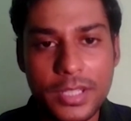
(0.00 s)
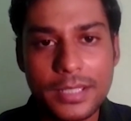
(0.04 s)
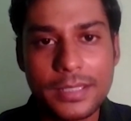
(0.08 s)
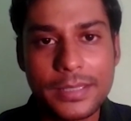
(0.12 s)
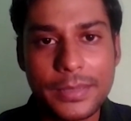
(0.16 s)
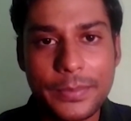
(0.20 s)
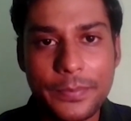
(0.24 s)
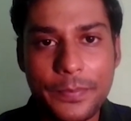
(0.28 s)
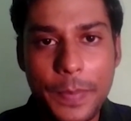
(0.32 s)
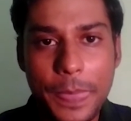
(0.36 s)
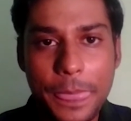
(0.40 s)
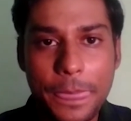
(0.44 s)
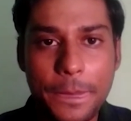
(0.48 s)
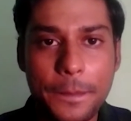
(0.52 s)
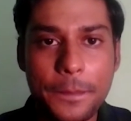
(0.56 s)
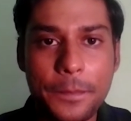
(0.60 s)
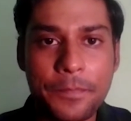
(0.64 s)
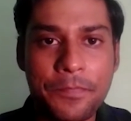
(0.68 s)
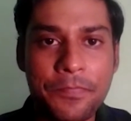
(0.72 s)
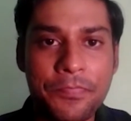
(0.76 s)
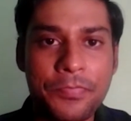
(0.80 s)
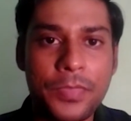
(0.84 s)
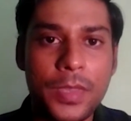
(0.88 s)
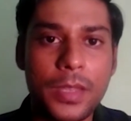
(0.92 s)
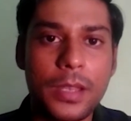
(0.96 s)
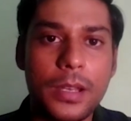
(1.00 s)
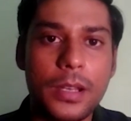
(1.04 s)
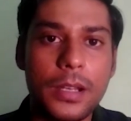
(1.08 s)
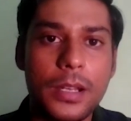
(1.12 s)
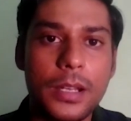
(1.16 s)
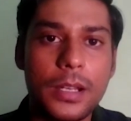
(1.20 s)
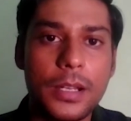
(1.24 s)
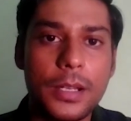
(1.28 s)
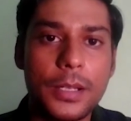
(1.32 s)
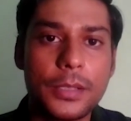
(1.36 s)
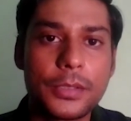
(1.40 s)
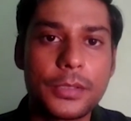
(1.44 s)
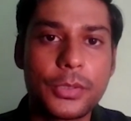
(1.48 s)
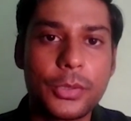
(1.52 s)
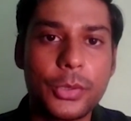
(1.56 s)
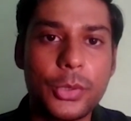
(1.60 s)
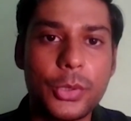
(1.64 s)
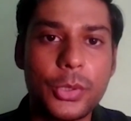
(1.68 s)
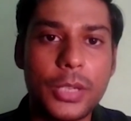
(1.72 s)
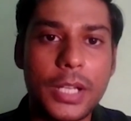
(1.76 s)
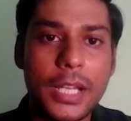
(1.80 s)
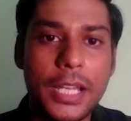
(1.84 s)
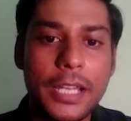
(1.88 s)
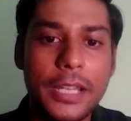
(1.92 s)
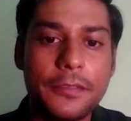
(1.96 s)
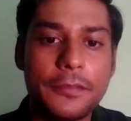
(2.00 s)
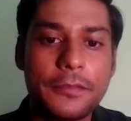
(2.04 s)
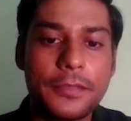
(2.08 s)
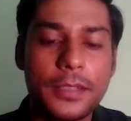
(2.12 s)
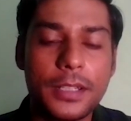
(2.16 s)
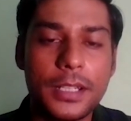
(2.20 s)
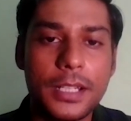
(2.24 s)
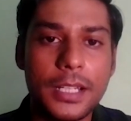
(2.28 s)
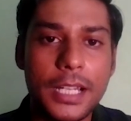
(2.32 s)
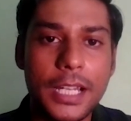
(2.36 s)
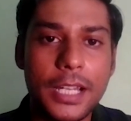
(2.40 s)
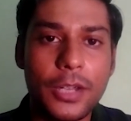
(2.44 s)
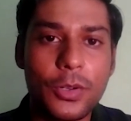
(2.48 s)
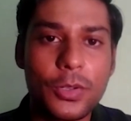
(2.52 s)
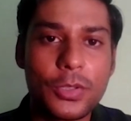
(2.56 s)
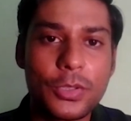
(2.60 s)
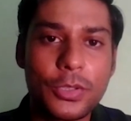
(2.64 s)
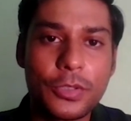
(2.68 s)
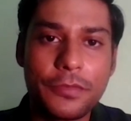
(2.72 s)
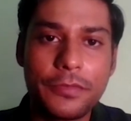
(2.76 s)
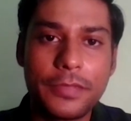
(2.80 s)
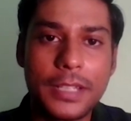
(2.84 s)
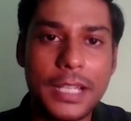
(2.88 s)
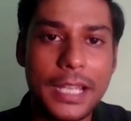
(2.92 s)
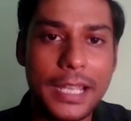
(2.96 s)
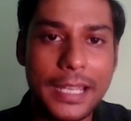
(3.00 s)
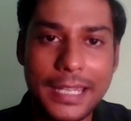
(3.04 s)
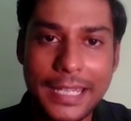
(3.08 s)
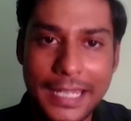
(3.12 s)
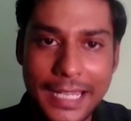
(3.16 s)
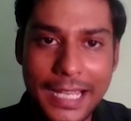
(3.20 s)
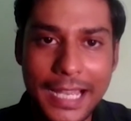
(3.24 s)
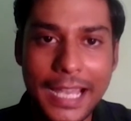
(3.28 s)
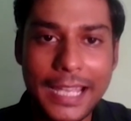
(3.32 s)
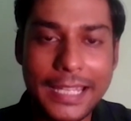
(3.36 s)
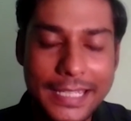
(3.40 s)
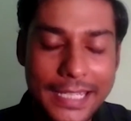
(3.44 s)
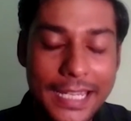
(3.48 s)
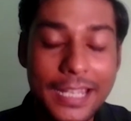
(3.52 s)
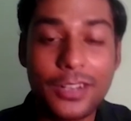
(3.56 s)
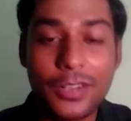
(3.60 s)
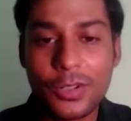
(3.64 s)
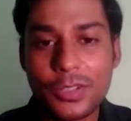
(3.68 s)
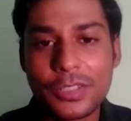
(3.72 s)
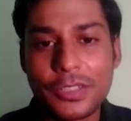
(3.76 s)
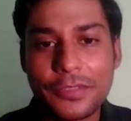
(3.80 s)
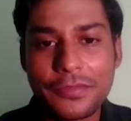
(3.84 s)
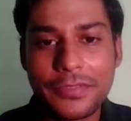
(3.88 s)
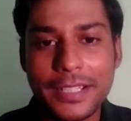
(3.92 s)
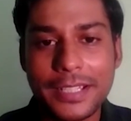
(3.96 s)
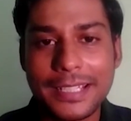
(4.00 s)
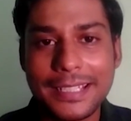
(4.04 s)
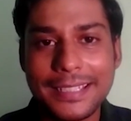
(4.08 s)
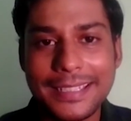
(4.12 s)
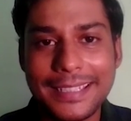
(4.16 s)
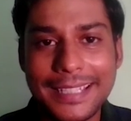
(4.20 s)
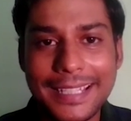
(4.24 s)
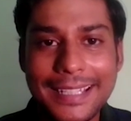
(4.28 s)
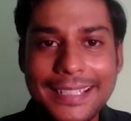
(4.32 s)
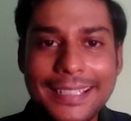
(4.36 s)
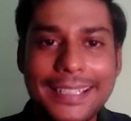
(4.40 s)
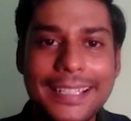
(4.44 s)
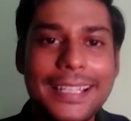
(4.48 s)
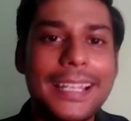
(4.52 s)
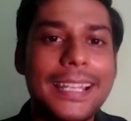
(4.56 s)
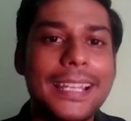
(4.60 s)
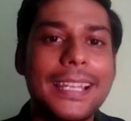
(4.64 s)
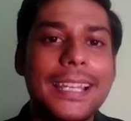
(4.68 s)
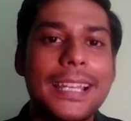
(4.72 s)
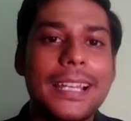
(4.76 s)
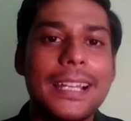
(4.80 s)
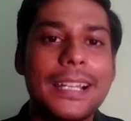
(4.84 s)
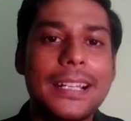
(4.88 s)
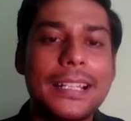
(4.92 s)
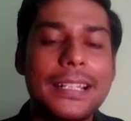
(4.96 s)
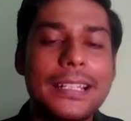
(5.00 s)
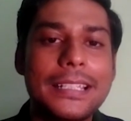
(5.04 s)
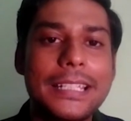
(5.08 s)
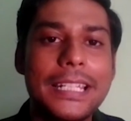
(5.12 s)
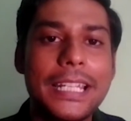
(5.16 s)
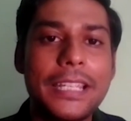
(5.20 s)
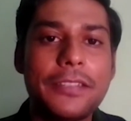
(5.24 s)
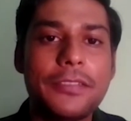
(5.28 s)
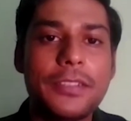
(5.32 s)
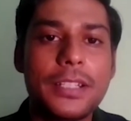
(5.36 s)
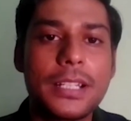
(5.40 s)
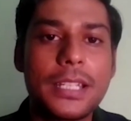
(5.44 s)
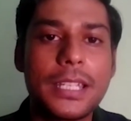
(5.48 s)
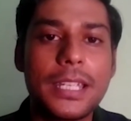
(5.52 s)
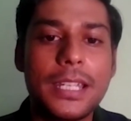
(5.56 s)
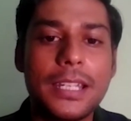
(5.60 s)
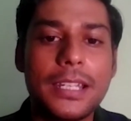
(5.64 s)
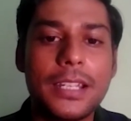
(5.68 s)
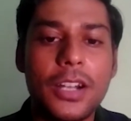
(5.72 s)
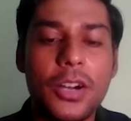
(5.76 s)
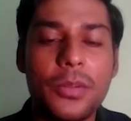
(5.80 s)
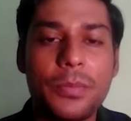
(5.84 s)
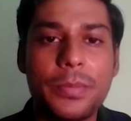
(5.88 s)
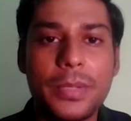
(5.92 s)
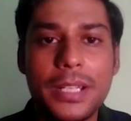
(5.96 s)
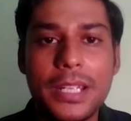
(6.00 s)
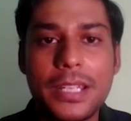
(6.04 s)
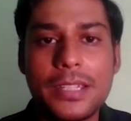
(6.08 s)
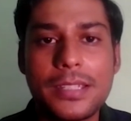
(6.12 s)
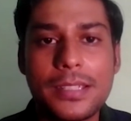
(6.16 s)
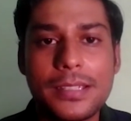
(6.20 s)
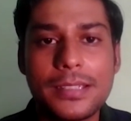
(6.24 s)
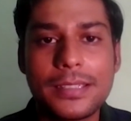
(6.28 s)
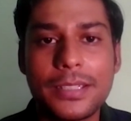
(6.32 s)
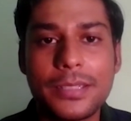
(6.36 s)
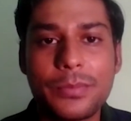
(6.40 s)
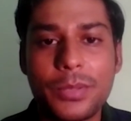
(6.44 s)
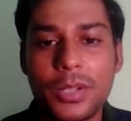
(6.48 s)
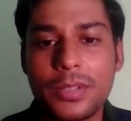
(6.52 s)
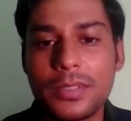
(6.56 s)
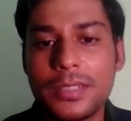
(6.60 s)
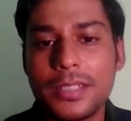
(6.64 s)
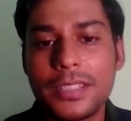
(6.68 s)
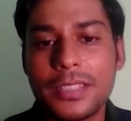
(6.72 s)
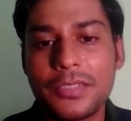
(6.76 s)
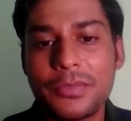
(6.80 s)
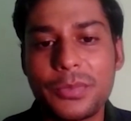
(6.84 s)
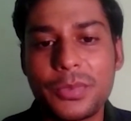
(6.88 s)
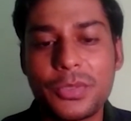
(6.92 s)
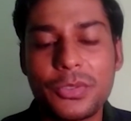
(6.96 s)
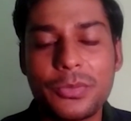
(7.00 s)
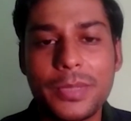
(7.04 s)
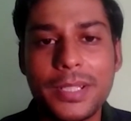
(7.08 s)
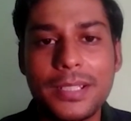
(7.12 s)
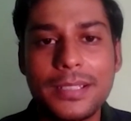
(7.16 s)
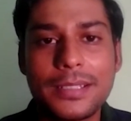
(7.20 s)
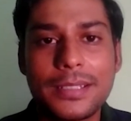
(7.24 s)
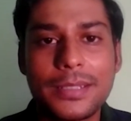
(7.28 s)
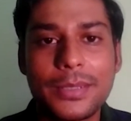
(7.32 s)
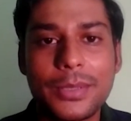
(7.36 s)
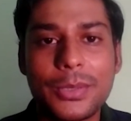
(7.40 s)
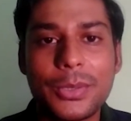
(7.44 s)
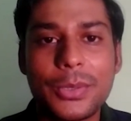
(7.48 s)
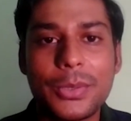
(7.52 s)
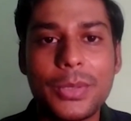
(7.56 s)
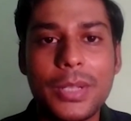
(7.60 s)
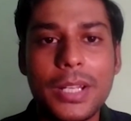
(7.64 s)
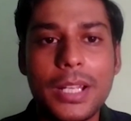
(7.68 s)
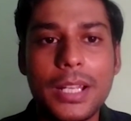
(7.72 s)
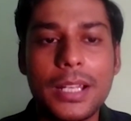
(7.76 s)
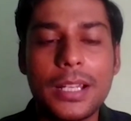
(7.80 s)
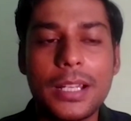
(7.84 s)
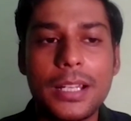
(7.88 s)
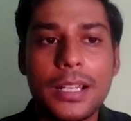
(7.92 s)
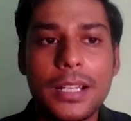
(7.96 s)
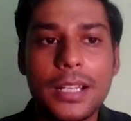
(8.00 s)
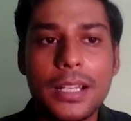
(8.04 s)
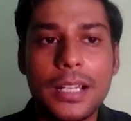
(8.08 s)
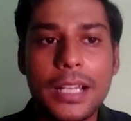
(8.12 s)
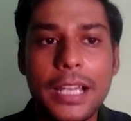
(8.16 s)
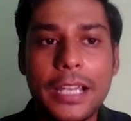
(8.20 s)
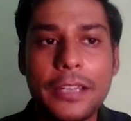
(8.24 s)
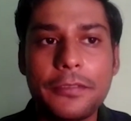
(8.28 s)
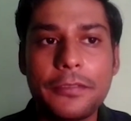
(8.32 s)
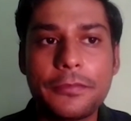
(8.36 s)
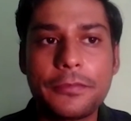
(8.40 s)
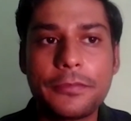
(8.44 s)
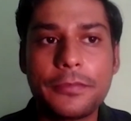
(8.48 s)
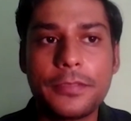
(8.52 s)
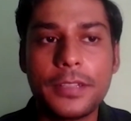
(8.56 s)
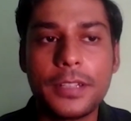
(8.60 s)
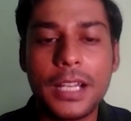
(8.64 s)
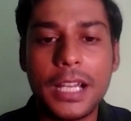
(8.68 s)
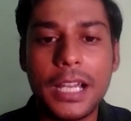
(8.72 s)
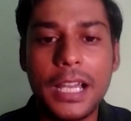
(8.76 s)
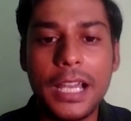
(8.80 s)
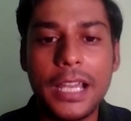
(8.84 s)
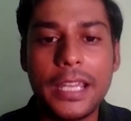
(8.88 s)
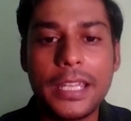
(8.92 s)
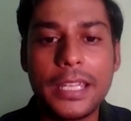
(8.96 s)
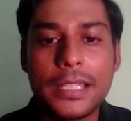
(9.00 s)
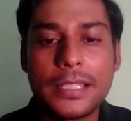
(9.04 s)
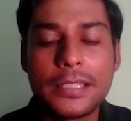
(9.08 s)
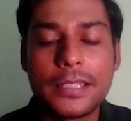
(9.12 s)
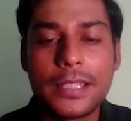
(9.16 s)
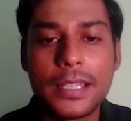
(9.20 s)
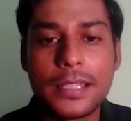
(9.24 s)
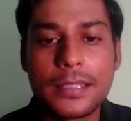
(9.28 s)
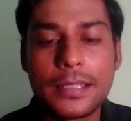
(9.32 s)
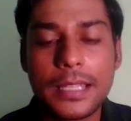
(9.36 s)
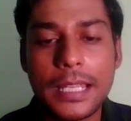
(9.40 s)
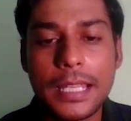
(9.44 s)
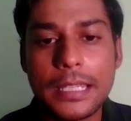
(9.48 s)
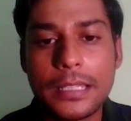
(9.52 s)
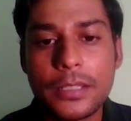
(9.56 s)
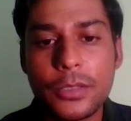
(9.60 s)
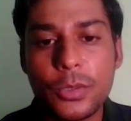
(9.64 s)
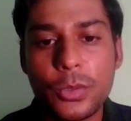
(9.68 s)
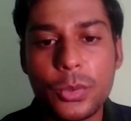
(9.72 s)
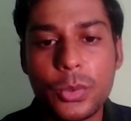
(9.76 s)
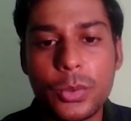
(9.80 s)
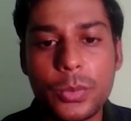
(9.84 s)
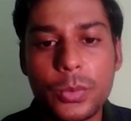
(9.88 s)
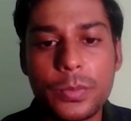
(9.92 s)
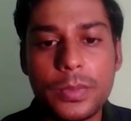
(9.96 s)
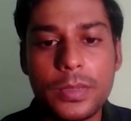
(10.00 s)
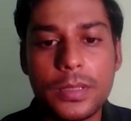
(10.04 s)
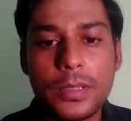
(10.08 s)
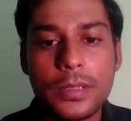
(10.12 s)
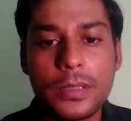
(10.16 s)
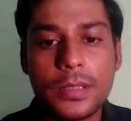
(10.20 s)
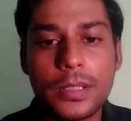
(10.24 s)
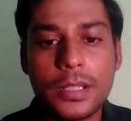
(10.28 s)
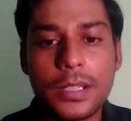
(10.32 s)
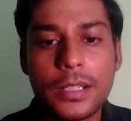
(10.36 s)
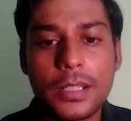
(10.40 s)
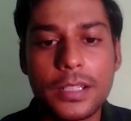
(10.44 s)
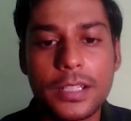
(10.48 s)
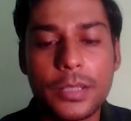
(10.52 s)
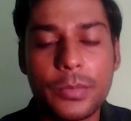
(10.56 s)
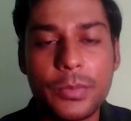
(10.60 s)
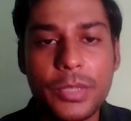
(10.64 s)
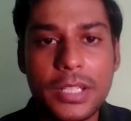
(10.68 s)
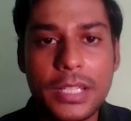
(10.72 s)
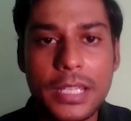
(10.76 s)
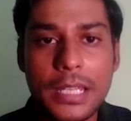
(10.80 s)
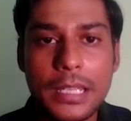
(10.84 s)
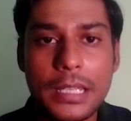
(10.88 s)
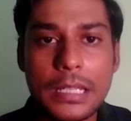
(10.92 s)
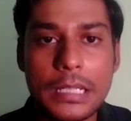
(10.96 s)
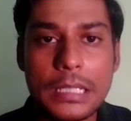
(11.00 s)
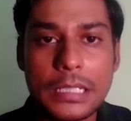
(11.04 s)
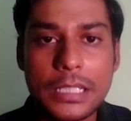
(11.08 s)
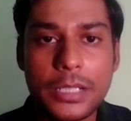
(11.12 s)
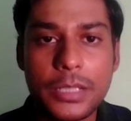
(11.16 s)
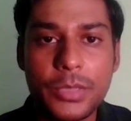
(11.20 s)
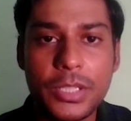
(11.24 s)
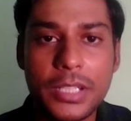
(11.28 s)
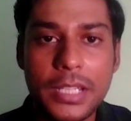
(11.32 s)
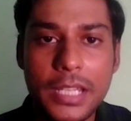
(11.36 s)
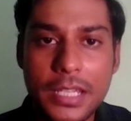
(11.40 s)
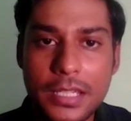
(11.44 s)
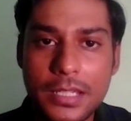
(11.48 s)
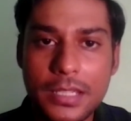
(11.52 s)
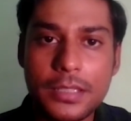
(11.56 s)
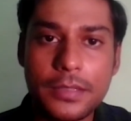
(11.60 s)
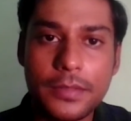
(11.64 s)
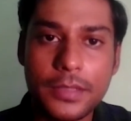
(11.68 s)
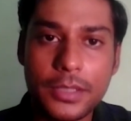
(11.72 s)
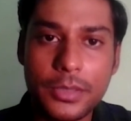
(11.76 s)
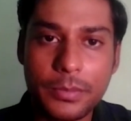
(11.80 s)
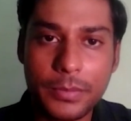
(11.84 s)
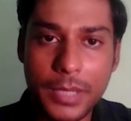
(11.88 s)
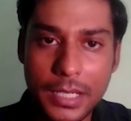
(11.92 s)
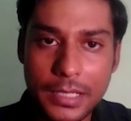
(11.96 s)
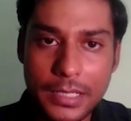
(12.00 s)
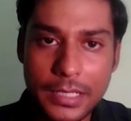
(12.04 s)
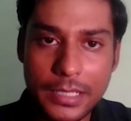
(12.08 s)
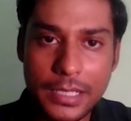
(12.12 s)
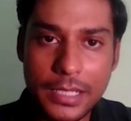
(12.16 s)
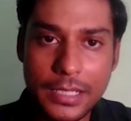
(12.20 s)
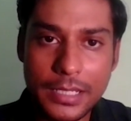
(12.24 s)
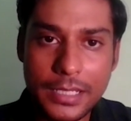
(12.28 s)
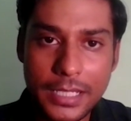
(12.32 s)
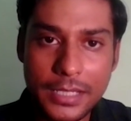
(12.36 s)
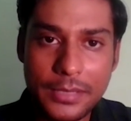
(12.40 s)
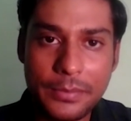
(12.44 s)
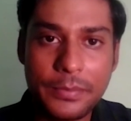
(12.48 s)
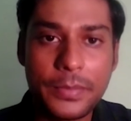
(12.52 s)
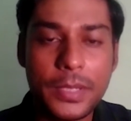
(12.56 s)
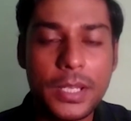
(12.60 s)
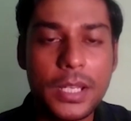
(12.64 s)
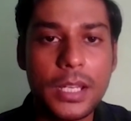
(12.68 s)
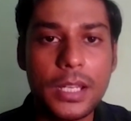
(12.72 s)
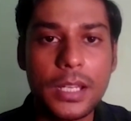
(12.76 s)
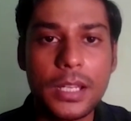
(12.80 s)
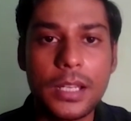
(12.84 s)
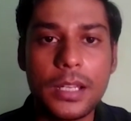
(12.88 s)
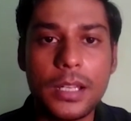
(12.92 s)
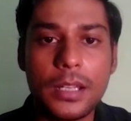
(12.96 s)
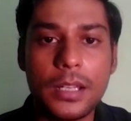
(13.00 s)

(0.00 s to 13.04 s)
projects, so I can also fit in there. Currently, I'm working in operations and process improvement. So I just like to communications with marketing team,